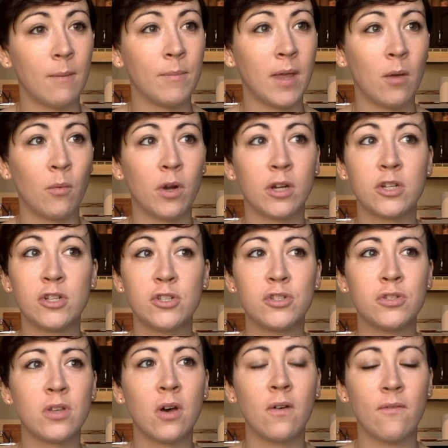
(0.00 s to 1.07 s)
They worked
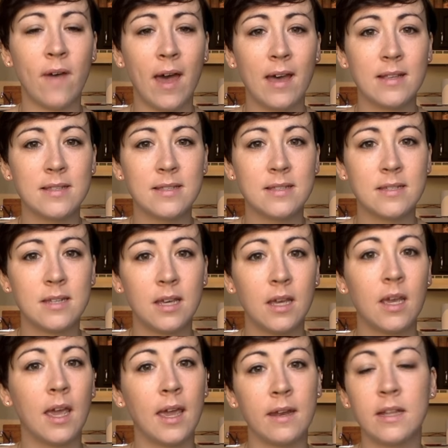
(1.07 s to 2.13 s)
so fast.
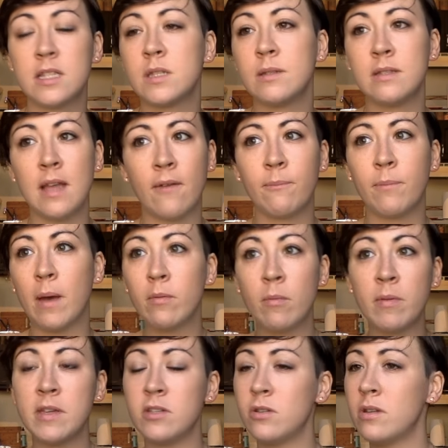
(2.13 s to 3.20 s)
And it's
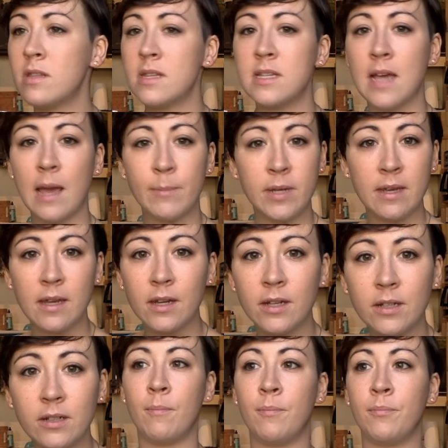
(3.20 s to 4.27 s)
probably due to the time of
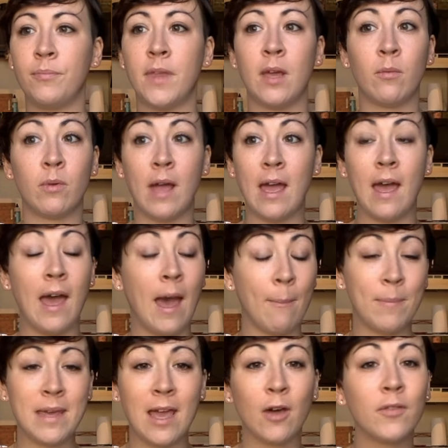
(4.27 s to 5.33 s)
year. They were
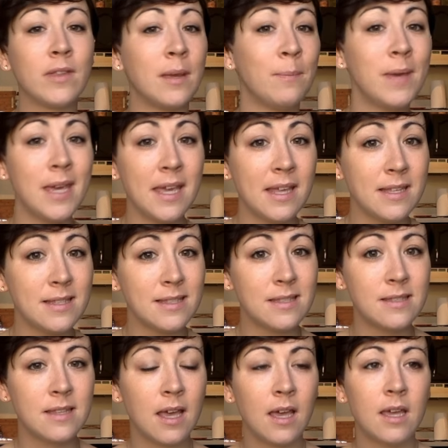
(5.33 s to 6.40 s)
happy, healthy
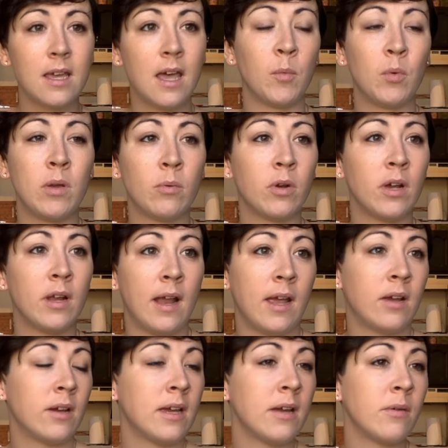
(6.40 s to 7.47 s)
bees. We were in an
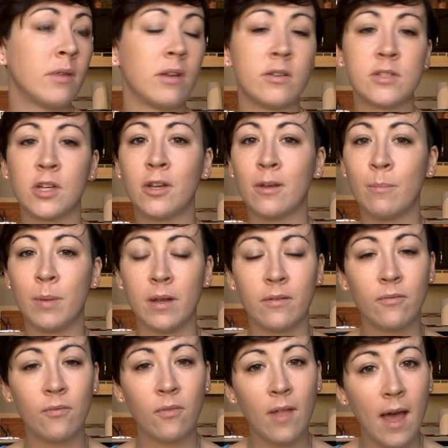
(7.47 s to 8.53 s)
area where there was a good bit
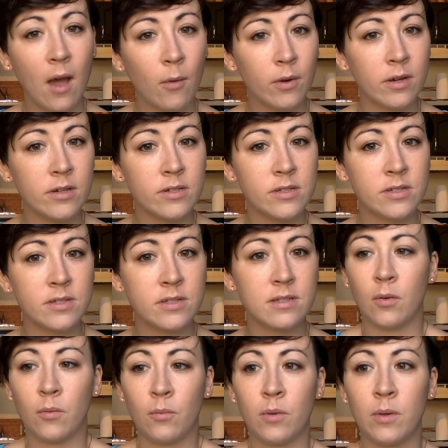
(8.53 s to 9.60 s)
of
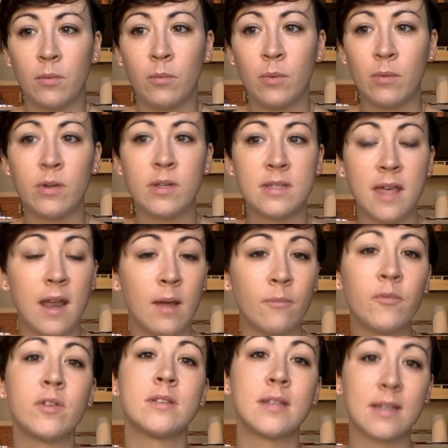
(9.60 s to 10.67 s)
flowers. We were set up
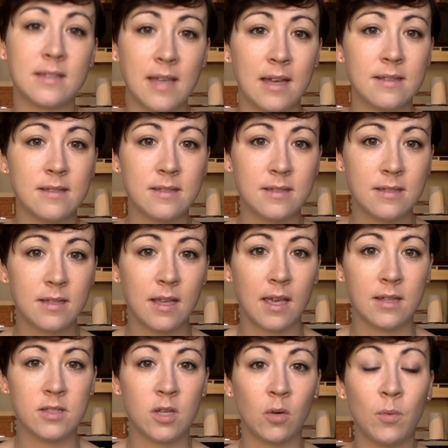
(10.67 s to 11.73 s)
for success.
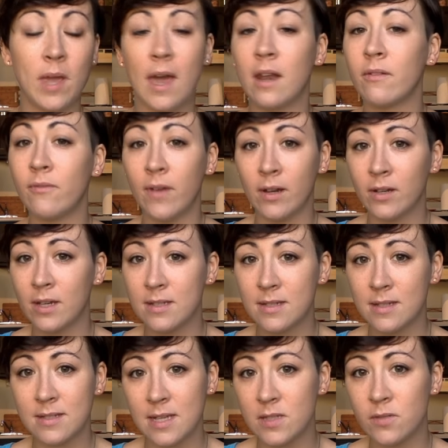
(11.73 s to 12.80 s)
And so we had a very
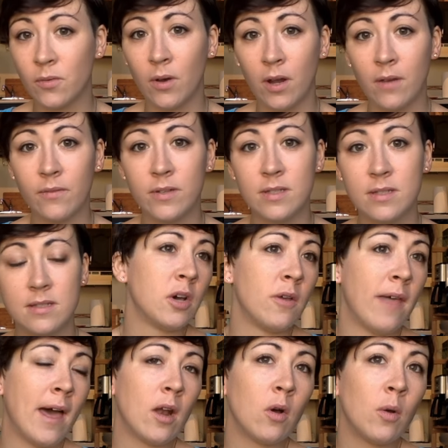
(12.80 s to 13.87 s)
successful harvest. So
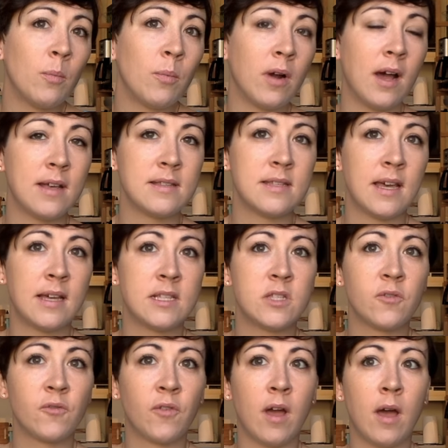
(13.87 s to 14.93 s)
that whole
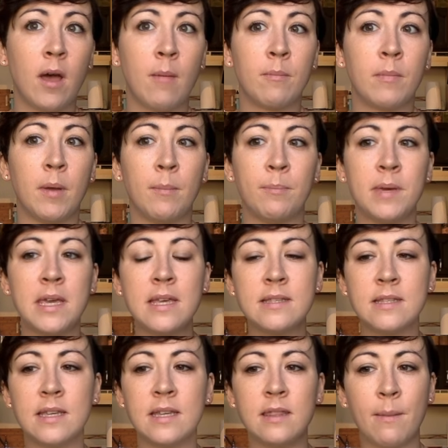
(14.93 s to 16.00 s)
process from
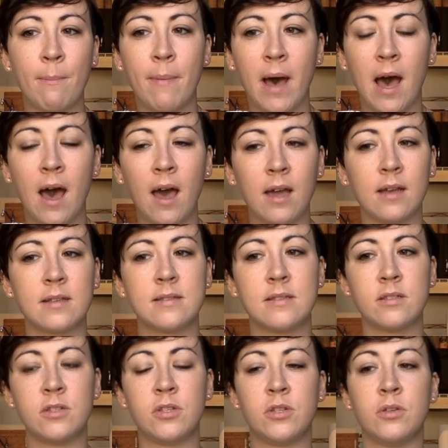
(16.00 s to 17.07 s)
bees in the
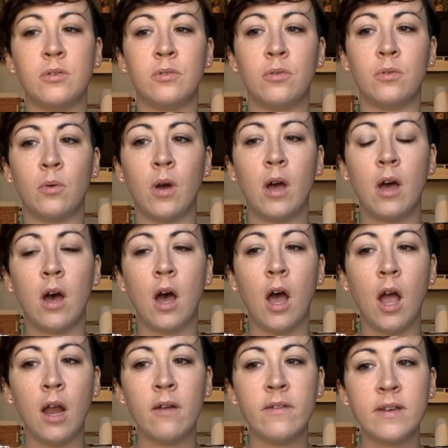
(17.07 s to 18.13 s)
box to
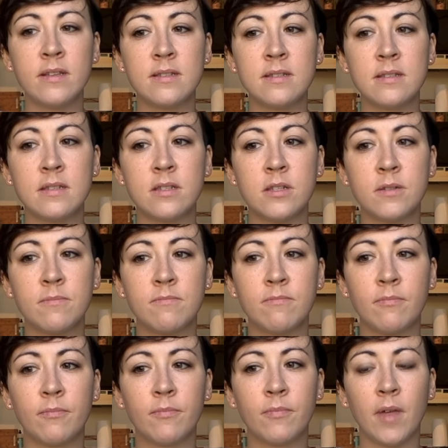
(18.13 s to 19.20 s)
harvest,
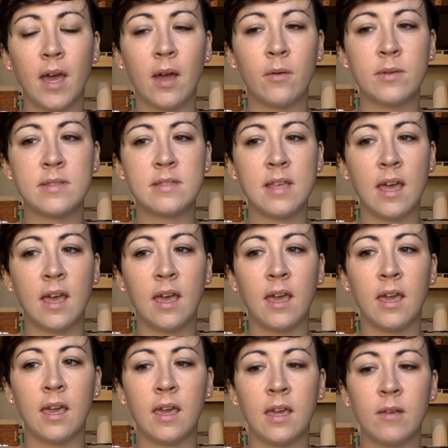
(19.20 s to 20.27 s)
I would
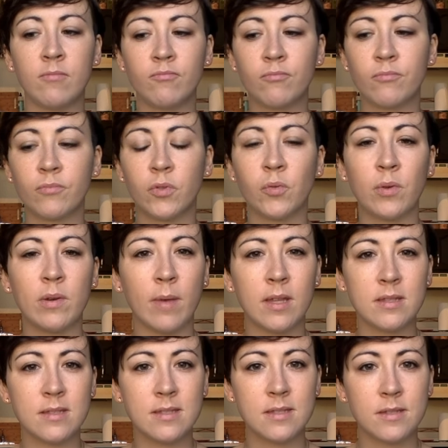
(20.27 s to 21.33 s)
say 3
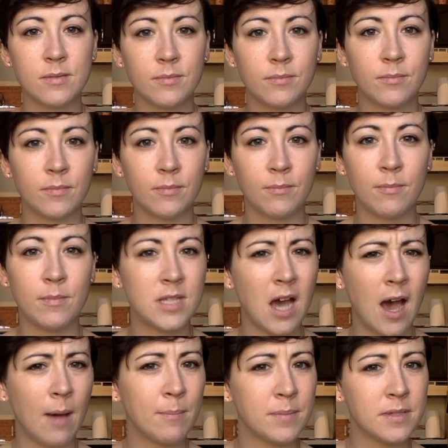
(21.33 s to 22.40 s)
months,
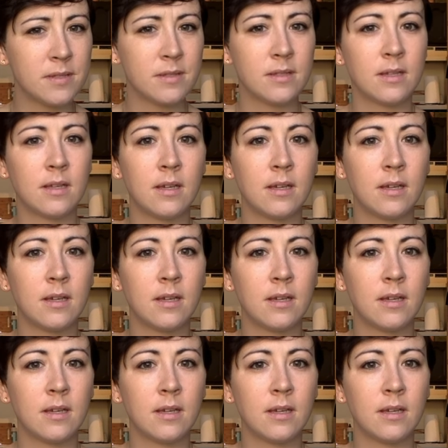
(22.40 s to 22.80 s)
tops.